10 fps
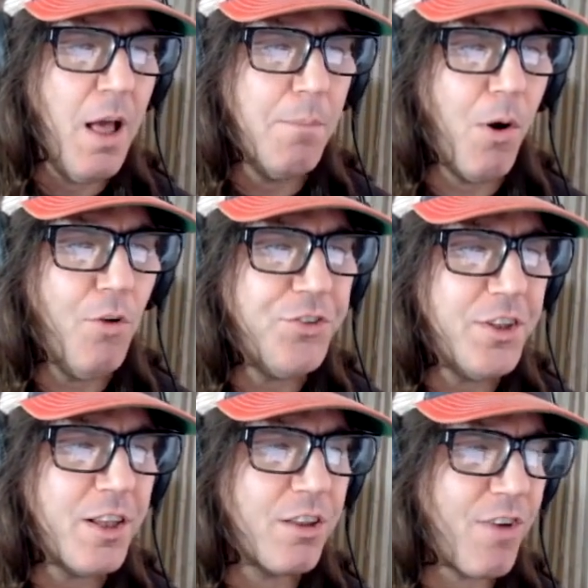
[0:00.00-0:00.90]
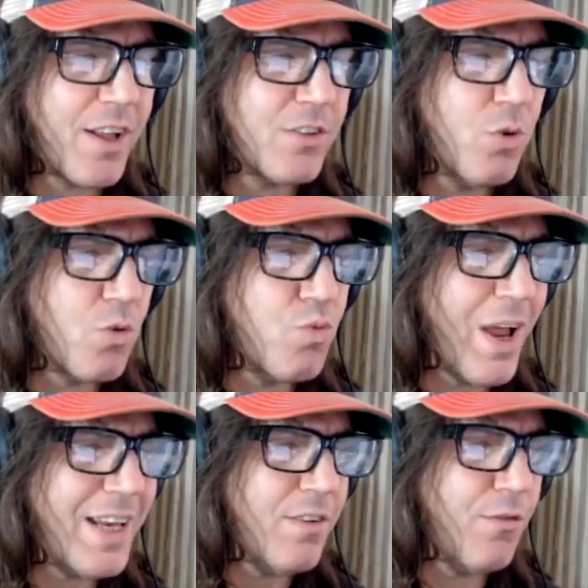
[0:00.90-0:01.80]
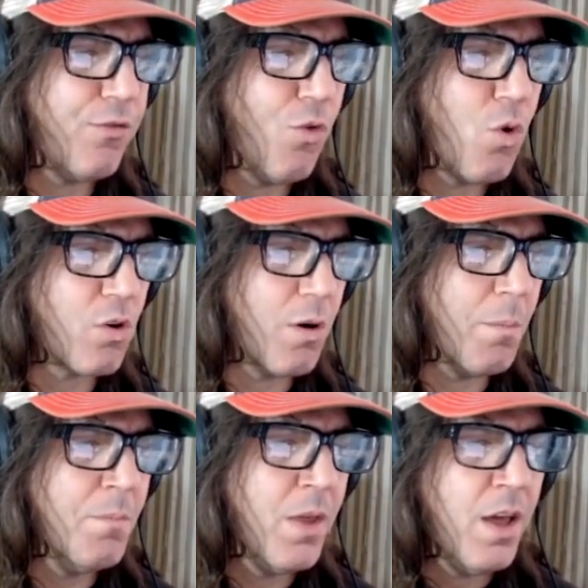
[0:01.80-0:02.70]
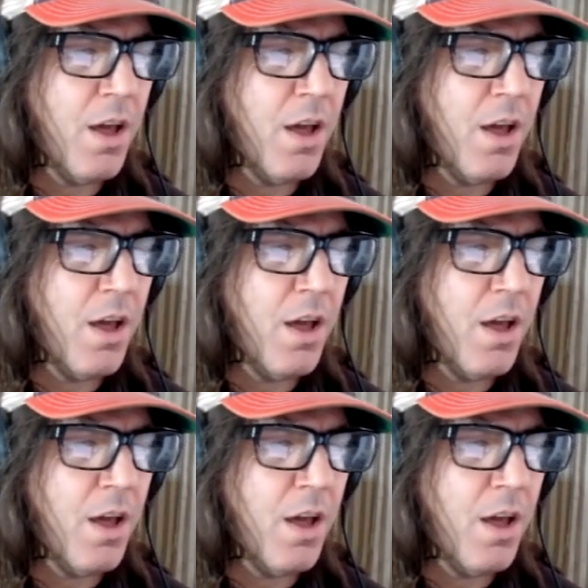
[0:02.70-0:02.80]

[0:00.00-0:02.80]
posted the threat to a Reddit forum